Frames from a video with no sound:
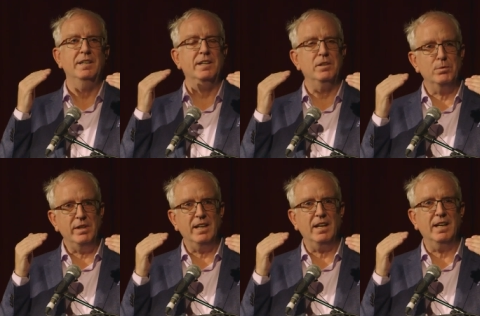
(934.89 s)
that you
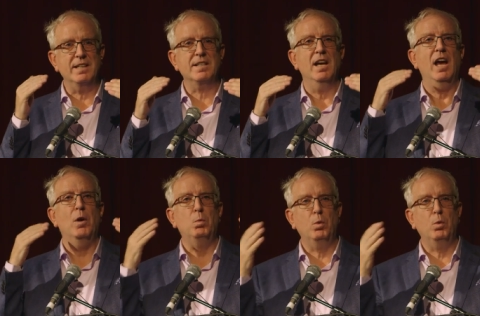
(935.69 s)
realize how